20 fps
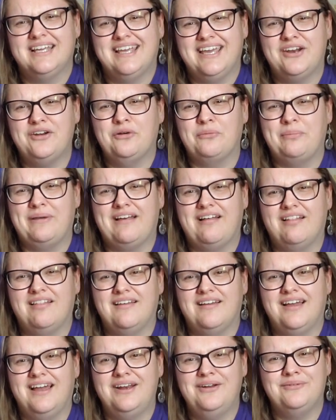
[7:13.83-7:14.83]

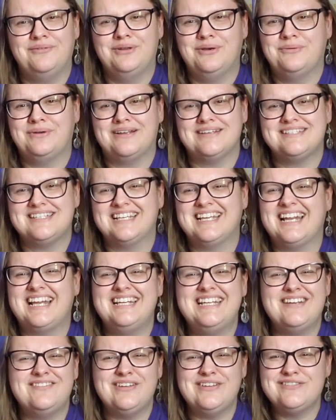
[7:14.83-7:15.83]
kettlebell. I don't know what I was thinking. I
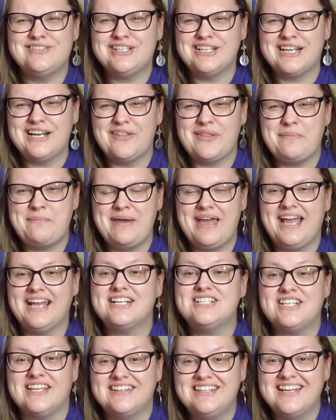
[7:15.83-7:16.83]
never even took it out of the
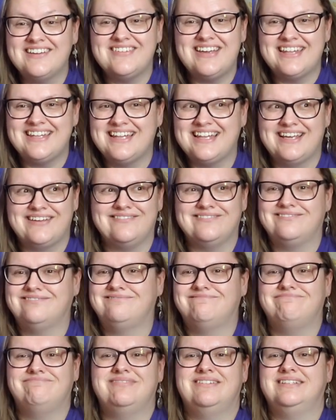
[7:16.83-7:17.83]
package. And I think I've had it like
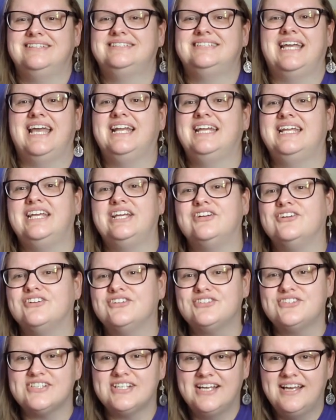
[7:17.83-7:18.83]
10
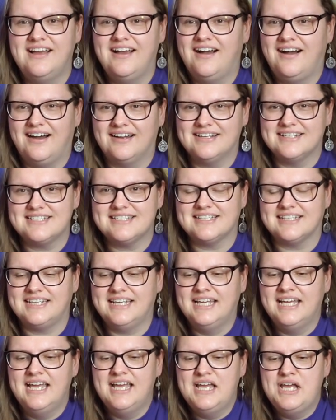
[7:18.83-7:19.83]
years,
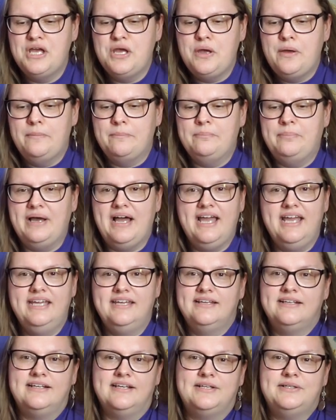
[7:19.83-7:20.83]
honestly. But,
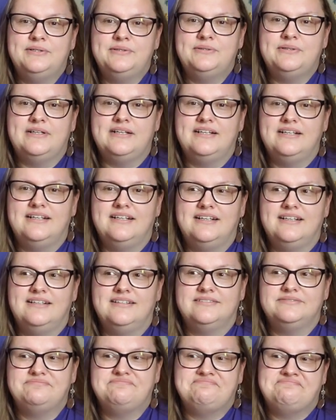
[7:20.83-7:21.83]
you know,
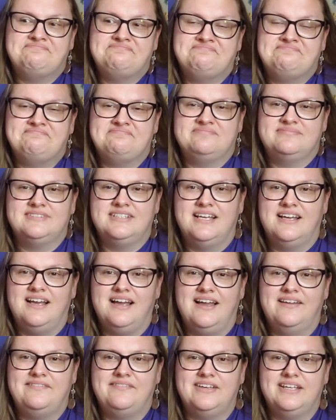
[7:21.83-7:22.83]

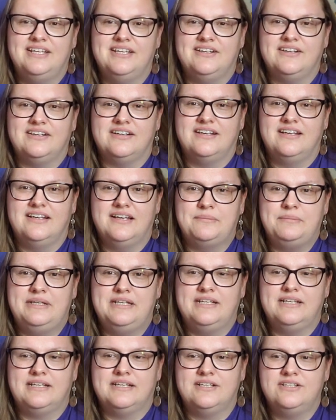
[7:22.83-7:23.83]
I figure, I mean,
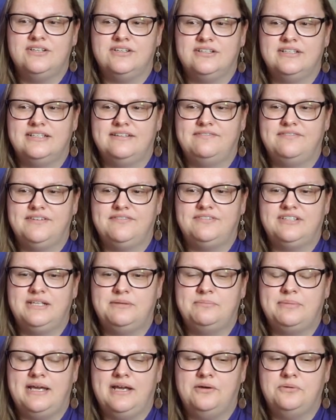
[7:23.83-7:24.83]
it can turn into
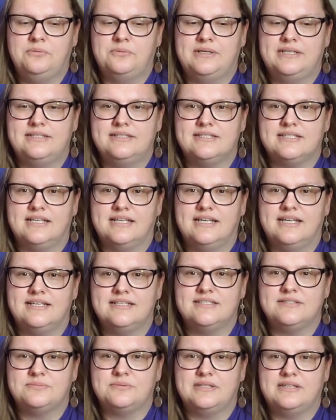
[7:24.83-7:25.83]
15 pound weights, I
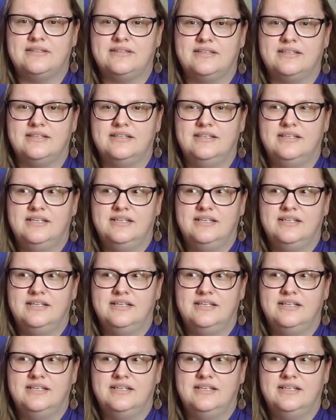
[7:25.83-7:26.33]
guess, with the, I